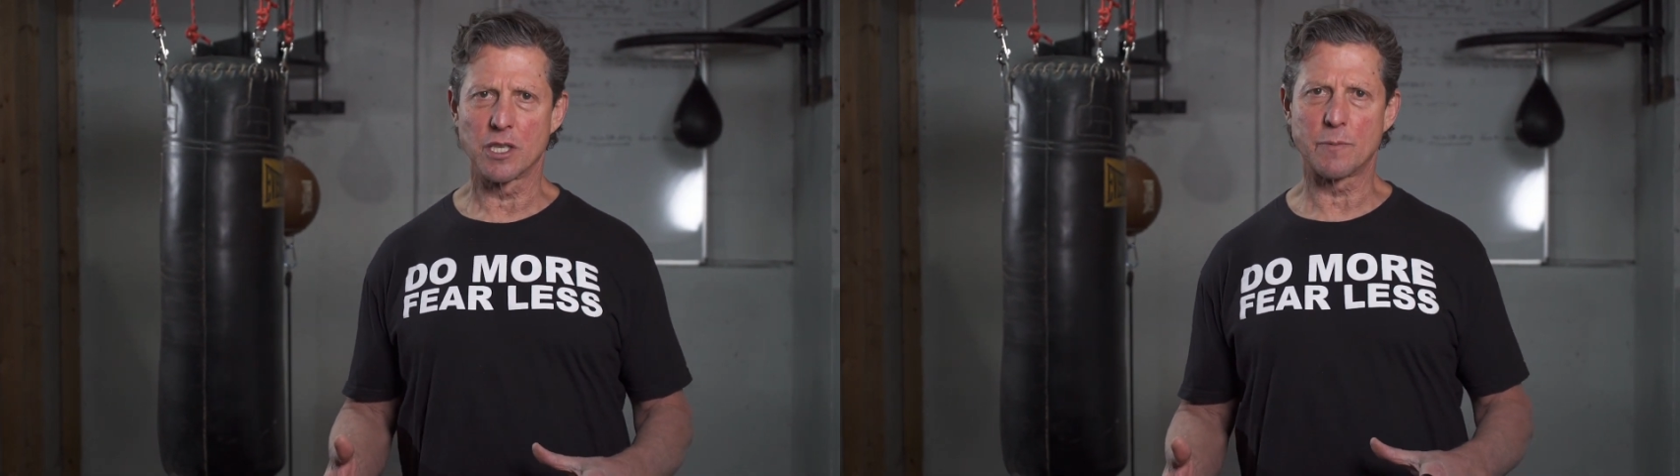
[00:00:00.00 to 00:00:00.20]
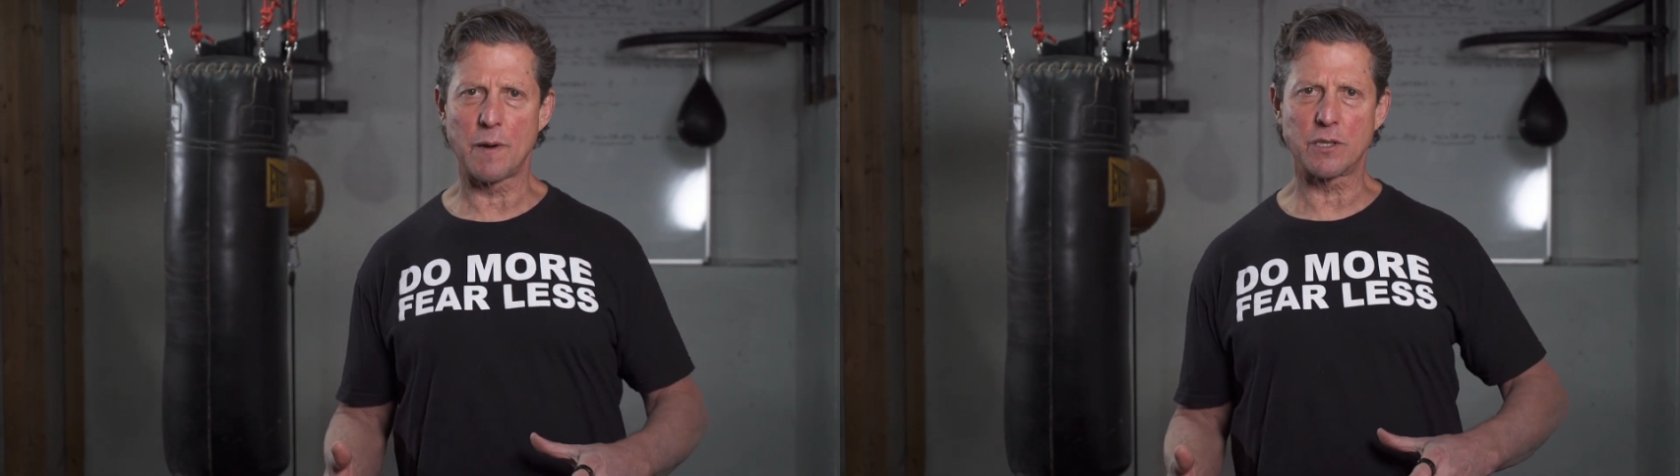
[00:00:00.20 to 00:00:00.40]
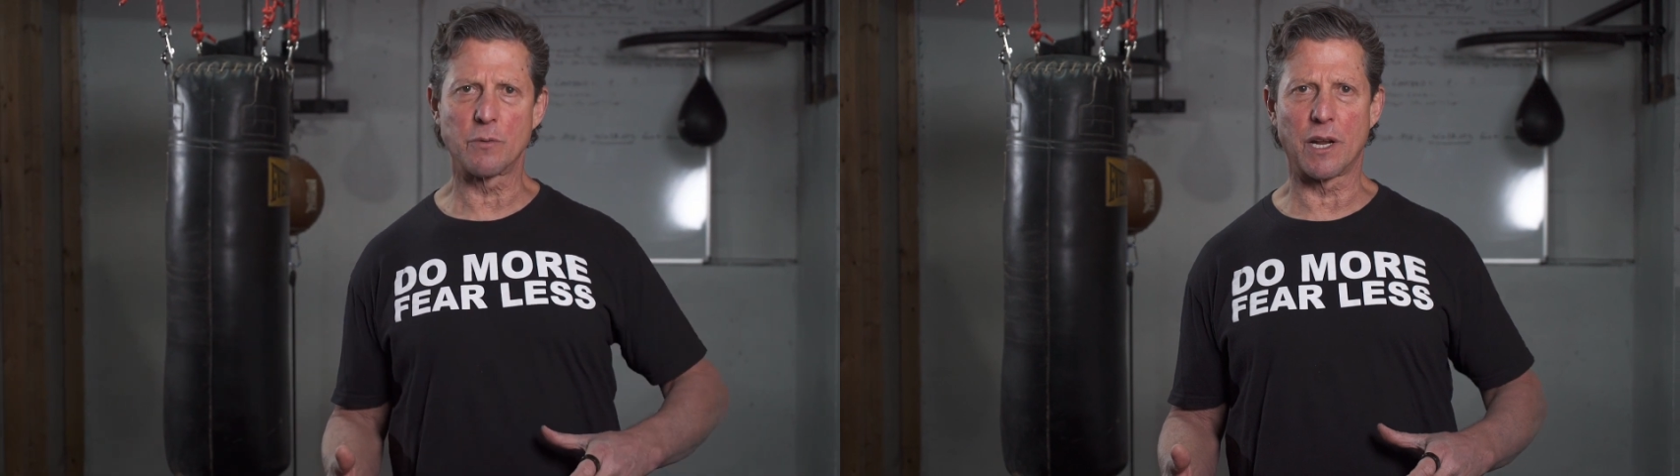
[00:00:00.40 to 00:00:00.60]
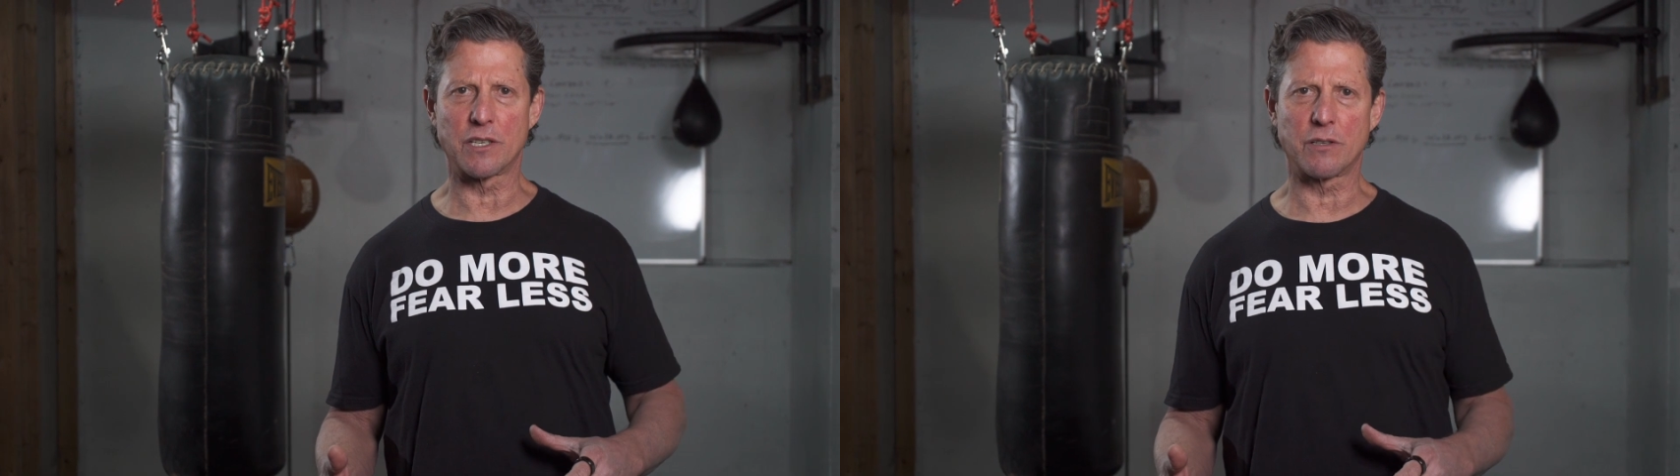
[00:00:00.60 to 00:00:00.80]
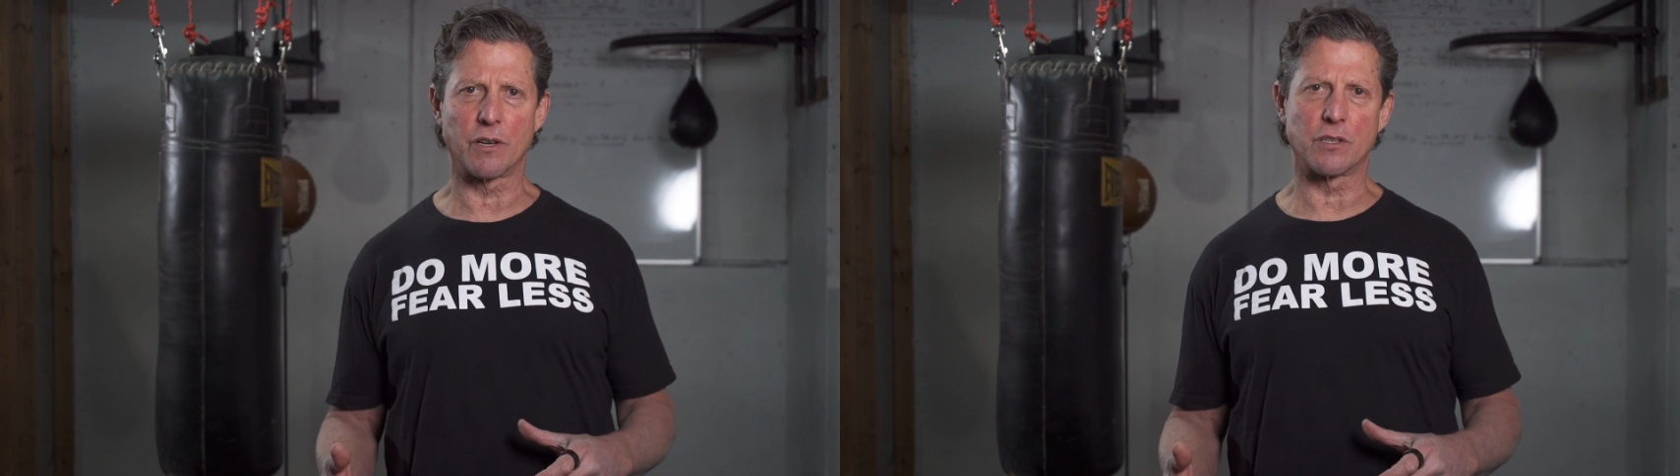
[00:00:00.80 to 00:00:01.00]
especially when I
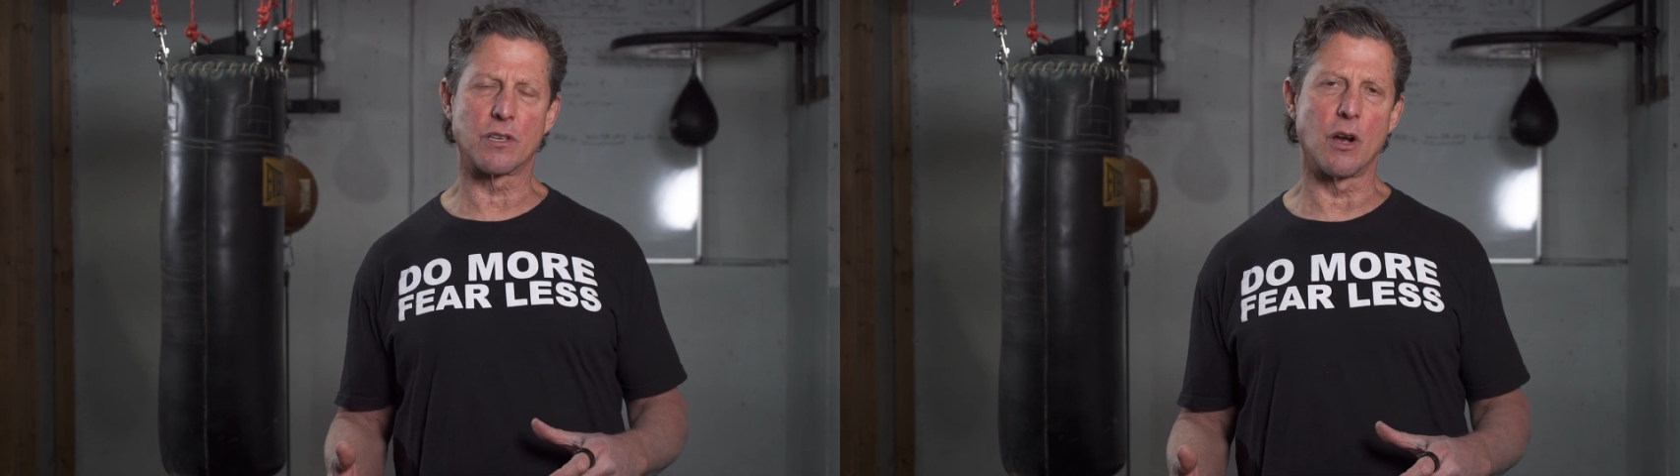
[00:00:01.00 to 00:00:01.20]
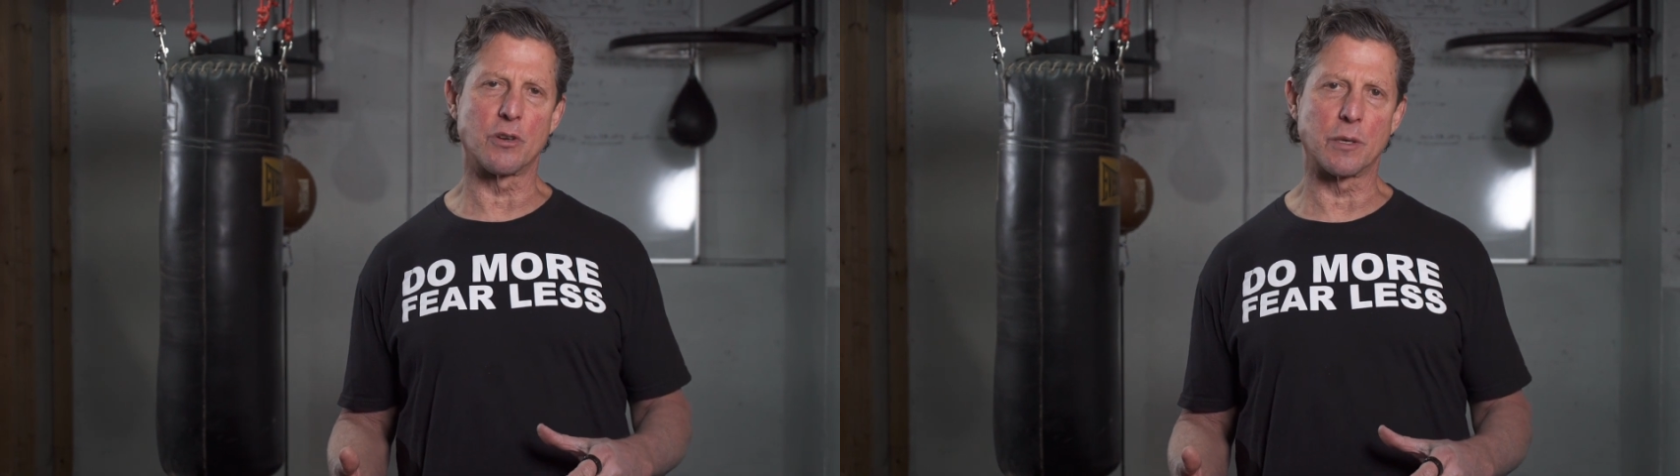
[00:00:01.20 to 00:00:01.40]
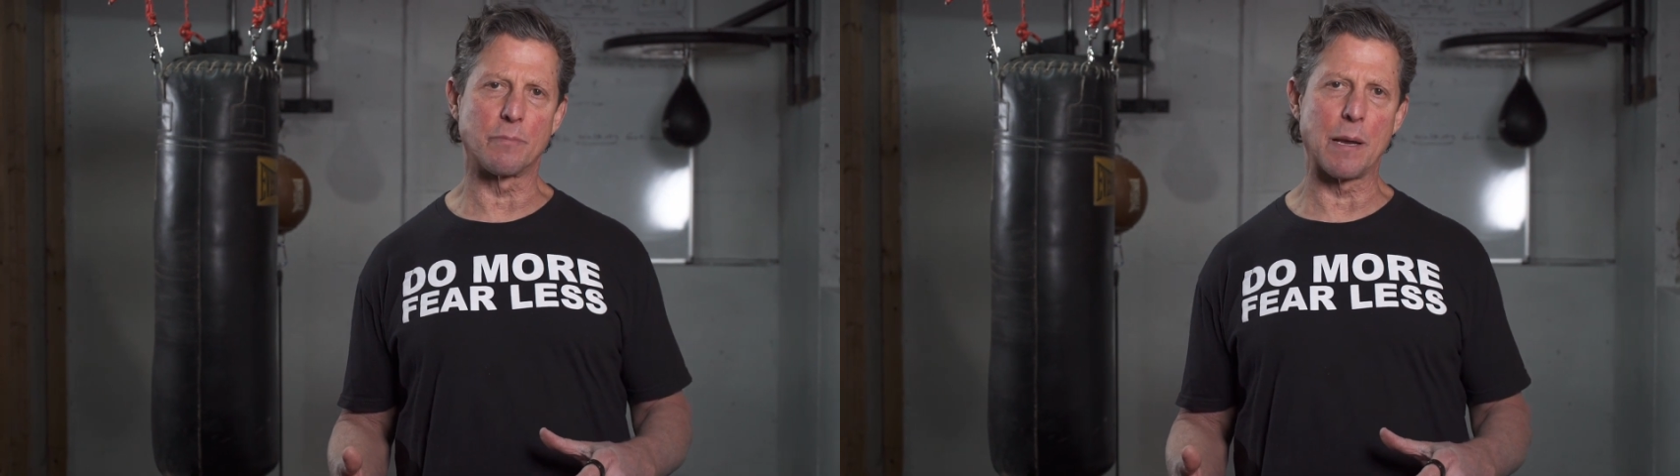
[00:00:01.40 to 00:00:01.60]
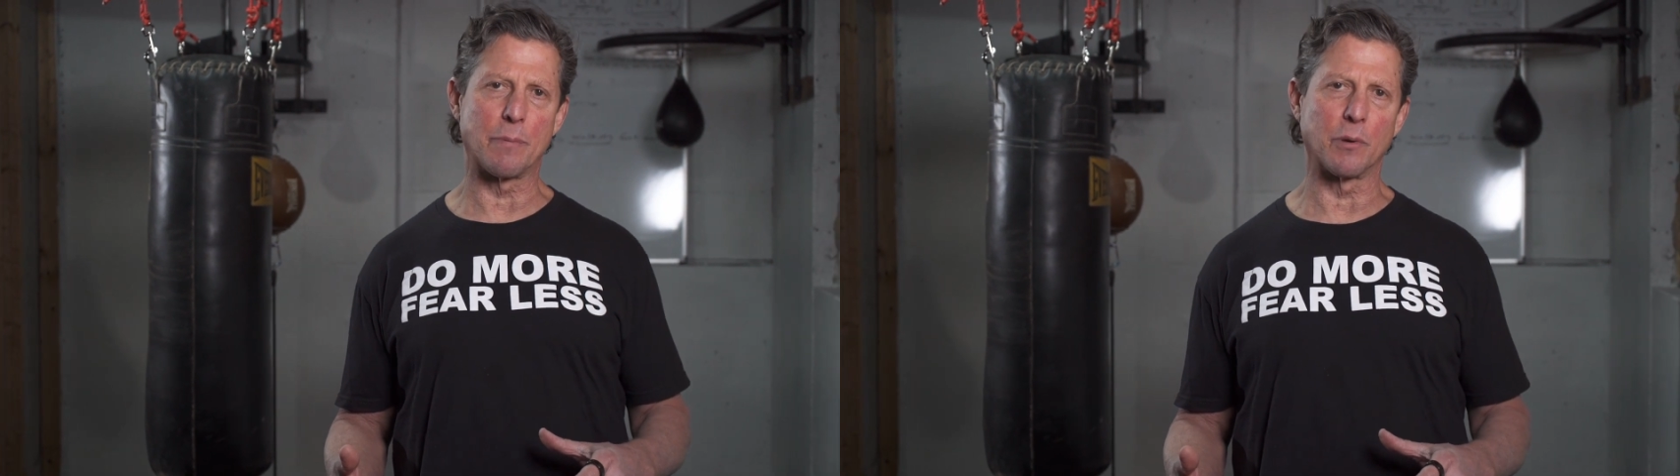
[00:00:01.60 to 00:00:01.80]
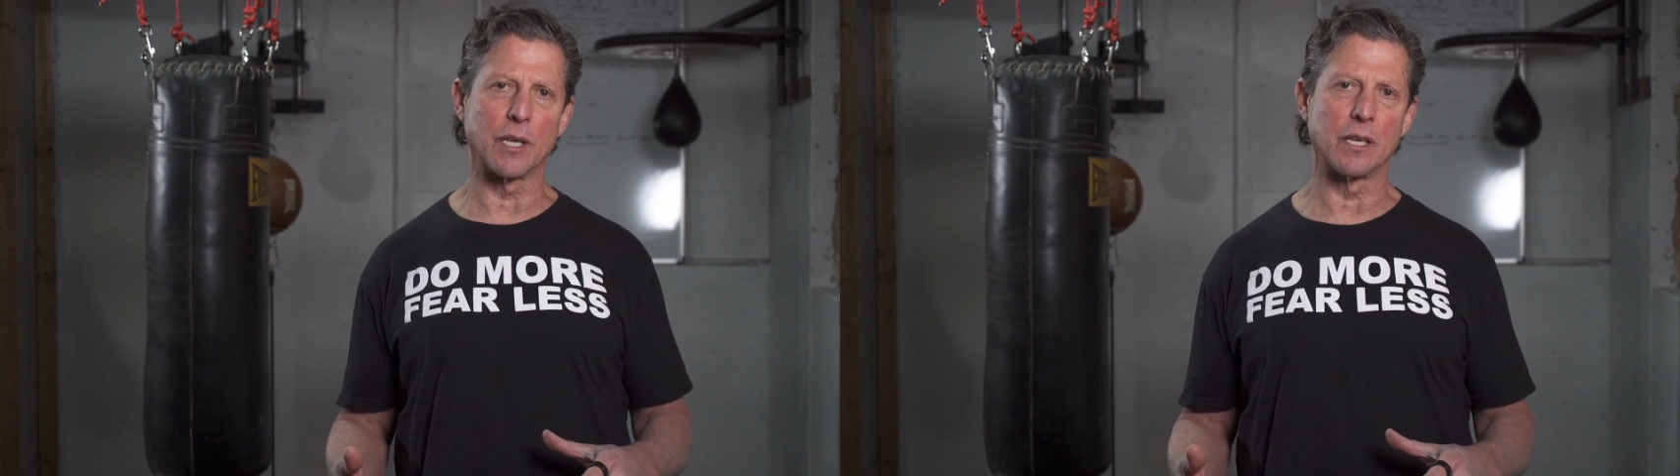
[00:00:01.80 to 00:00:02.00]
started coaching people